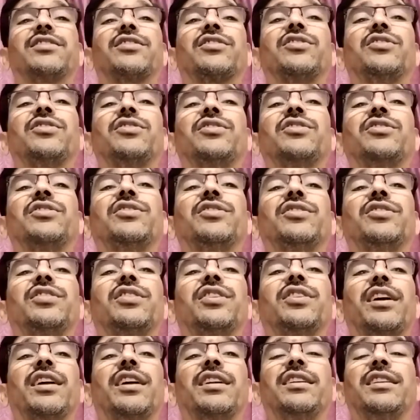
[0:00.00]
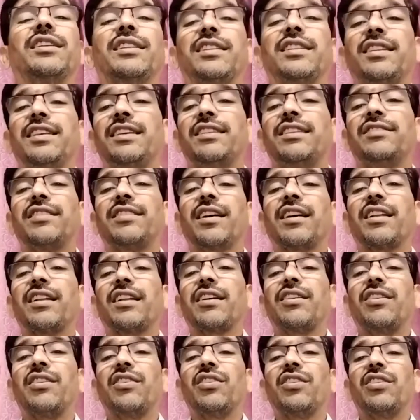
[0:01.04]
So, and these are
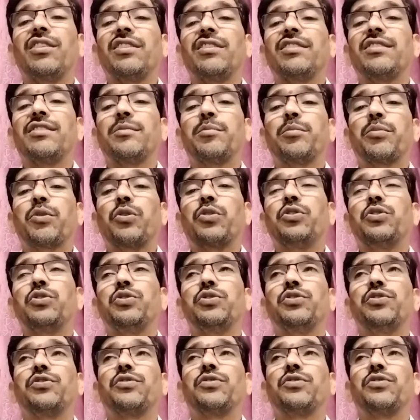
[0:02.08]
all produce